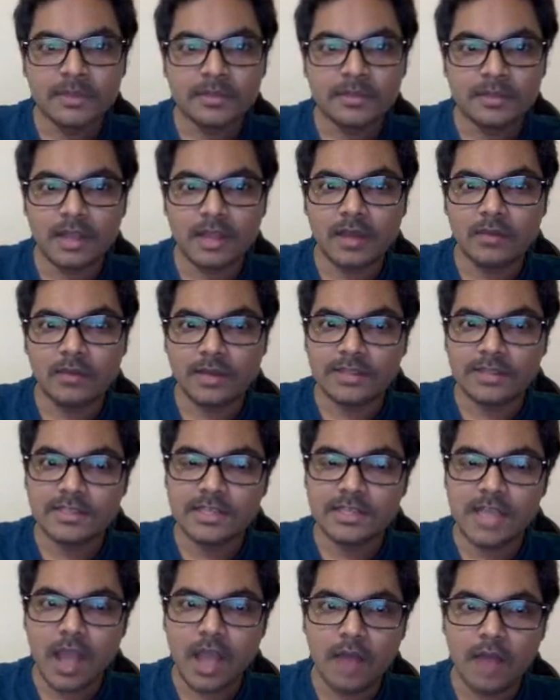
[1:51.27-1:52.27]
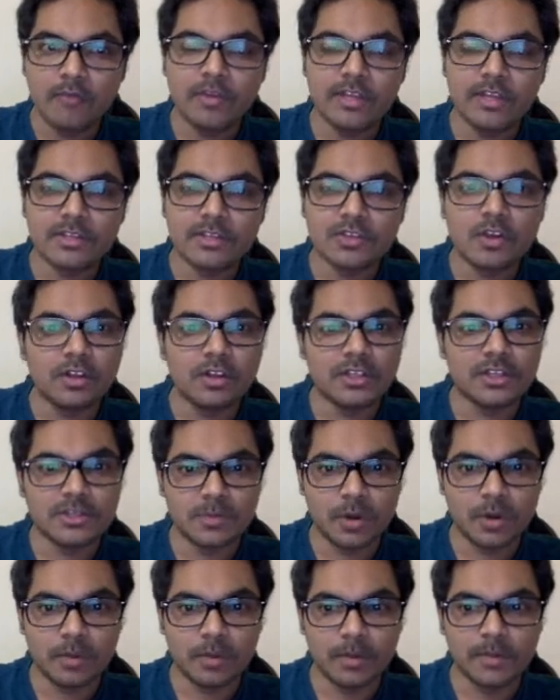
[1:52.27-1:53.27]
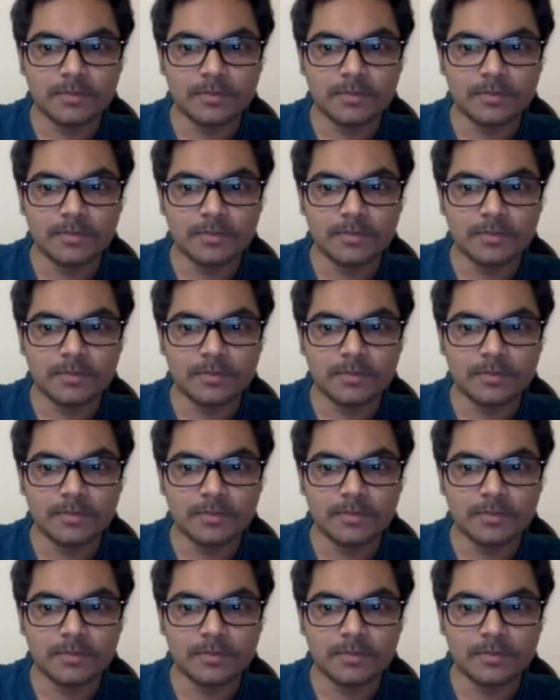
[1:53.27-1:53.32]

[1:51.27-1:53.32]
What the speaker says: Now let's see how we can solve this problem.